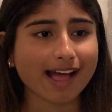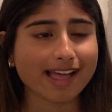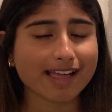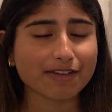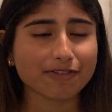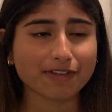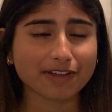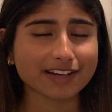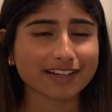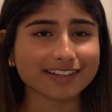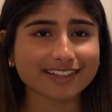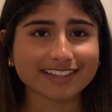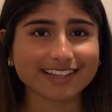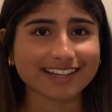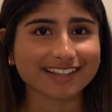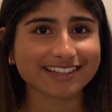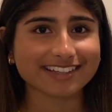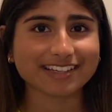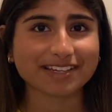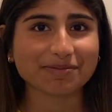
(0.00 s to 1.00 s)
If anything,
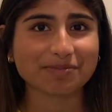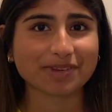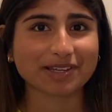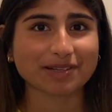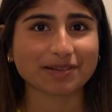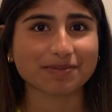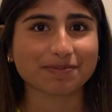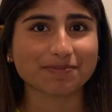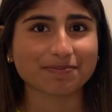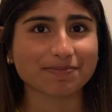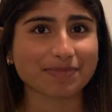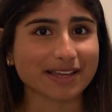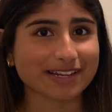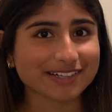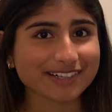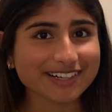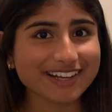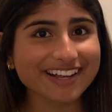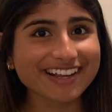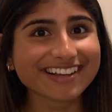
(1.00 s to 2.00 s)
I think it made it
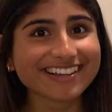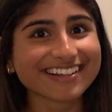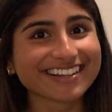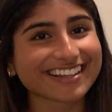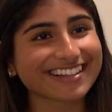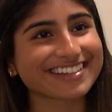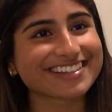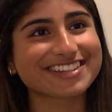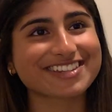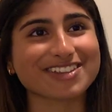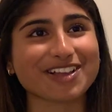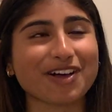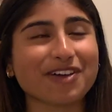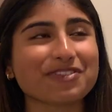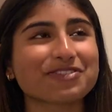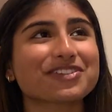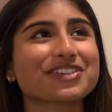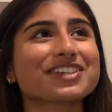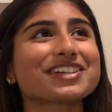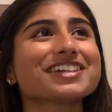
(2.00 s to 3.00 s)
better and
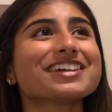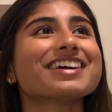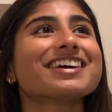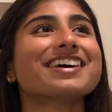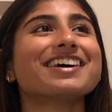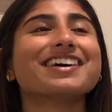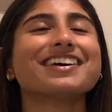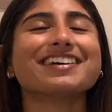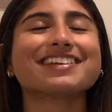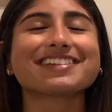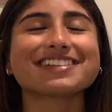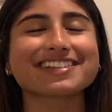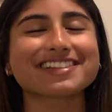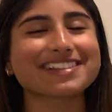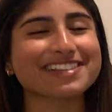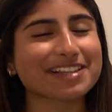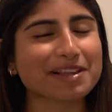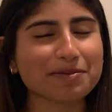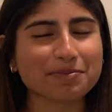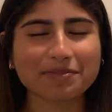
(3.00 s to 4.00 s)
softer
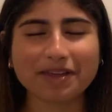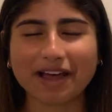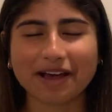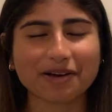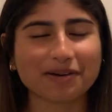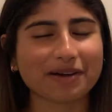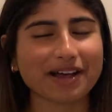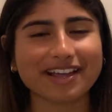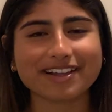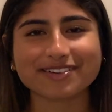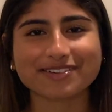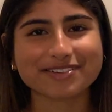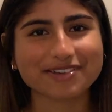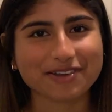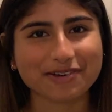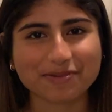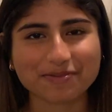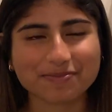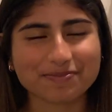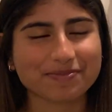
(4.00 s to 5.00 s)
somehow. I don't
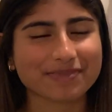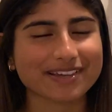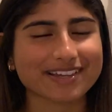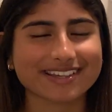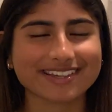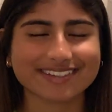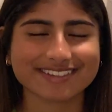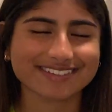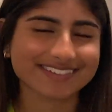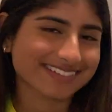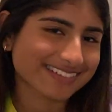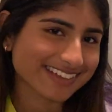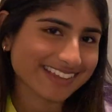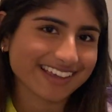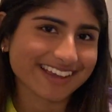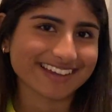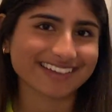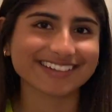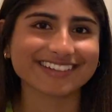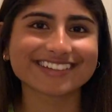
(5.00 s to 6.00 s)
know, but
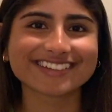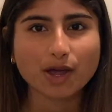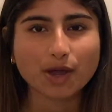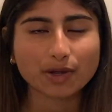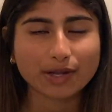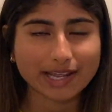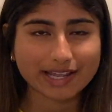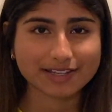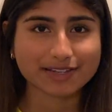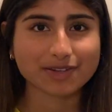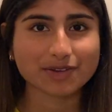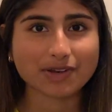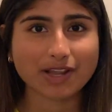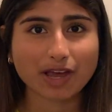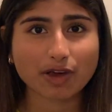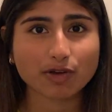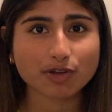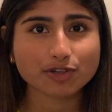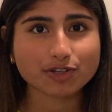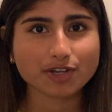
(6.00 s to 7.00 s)
yeah. Okay, so
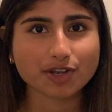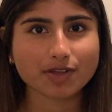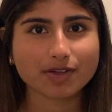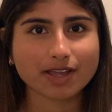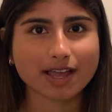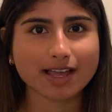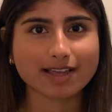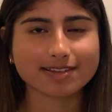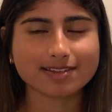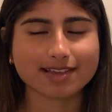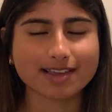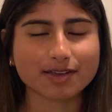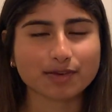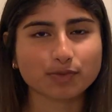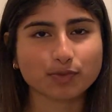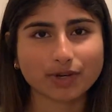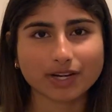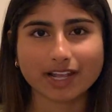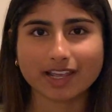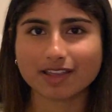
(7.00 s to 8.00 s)
now I'll show you guys like
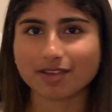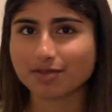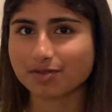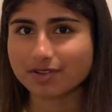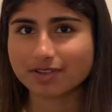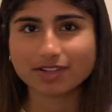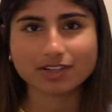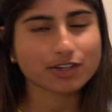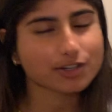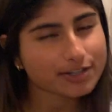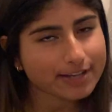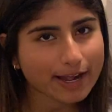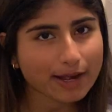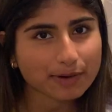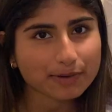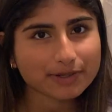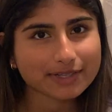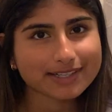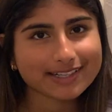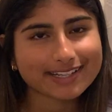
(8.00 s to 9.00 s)
what I use in the
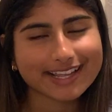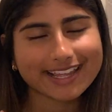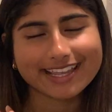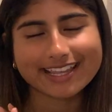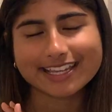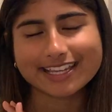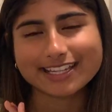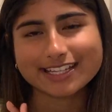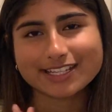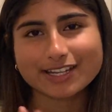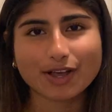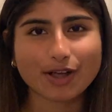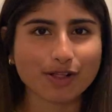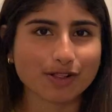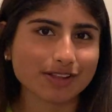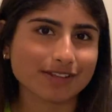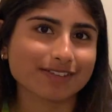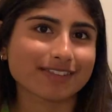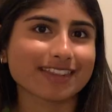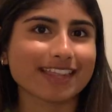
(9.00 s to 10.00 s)
shower and all
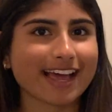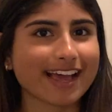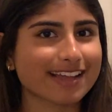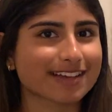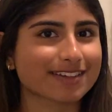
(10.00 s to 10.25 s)
of that.